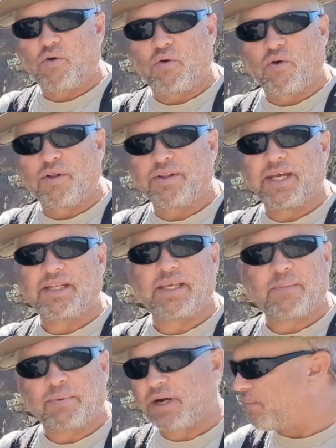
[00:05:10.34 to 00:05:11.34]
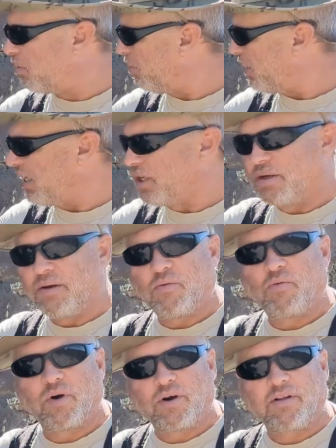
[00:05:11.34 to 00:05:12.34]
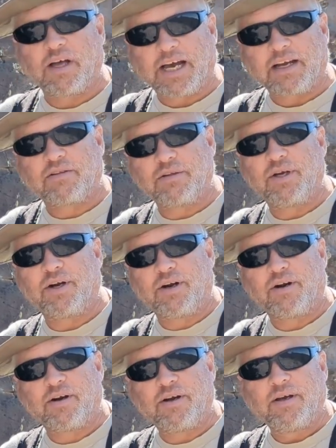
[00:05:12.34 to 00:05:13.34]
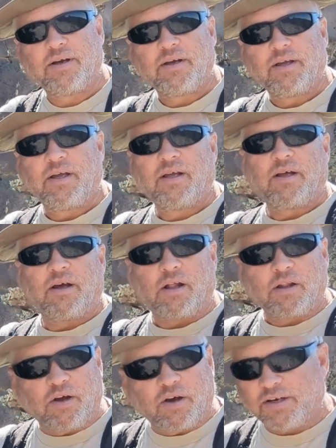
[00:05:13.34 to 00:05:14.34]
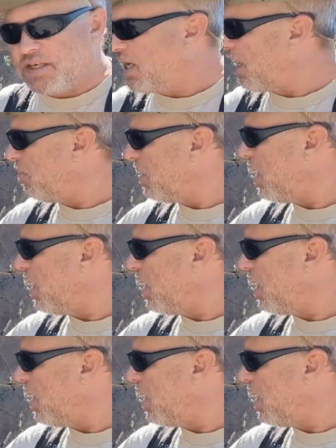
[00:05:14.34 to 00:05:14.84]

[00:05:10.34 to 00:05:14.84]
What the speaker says: old that they probably were a lot clearer a long time